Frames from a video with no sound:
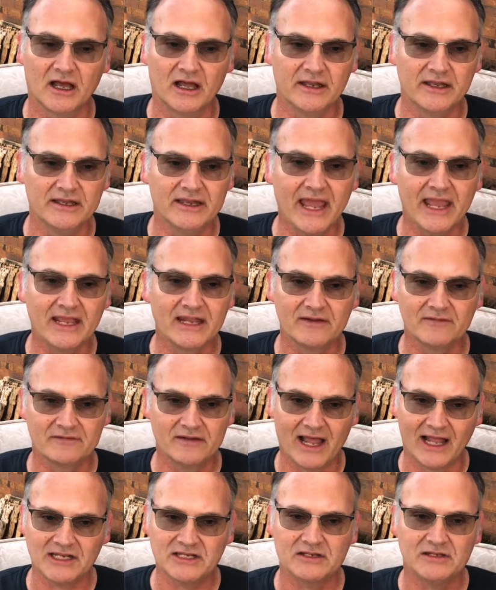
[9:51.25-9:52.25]
Negative,
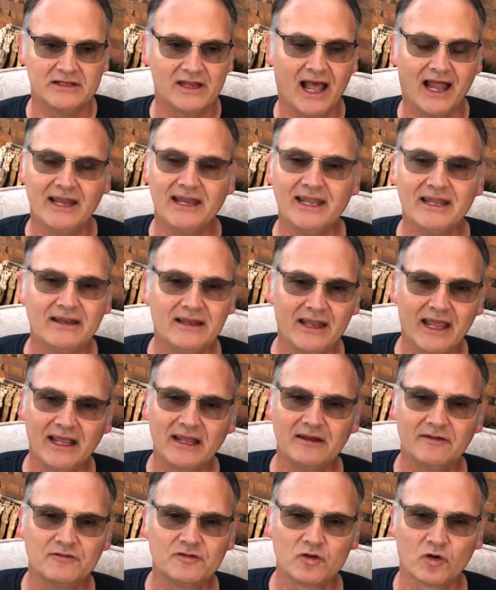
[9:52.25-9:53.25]
not
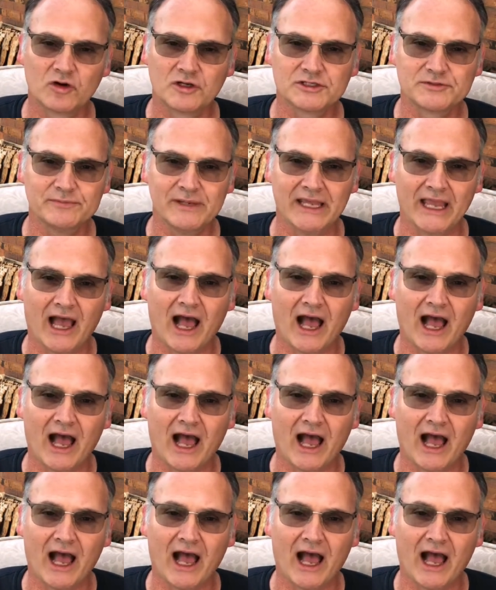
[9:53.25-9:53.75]
negative towards me.